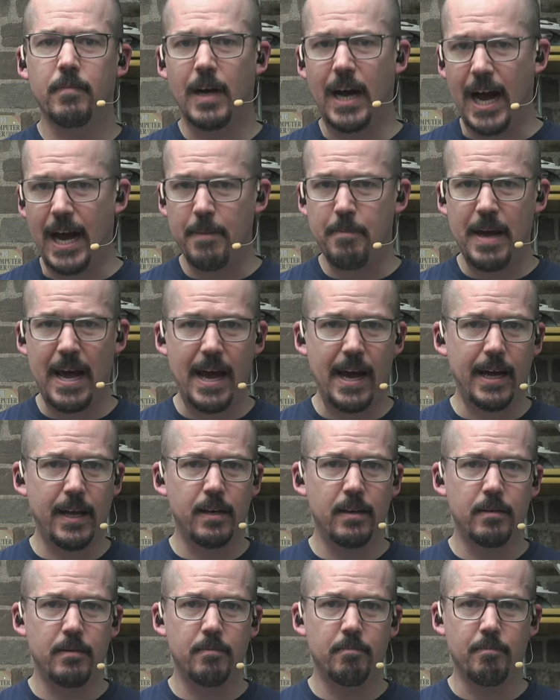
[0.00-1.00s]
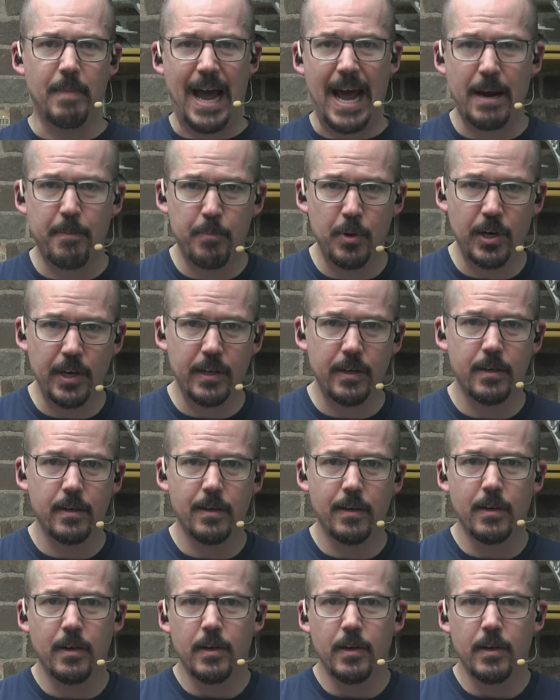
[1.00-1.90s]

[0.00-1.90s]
iPad, MacBook,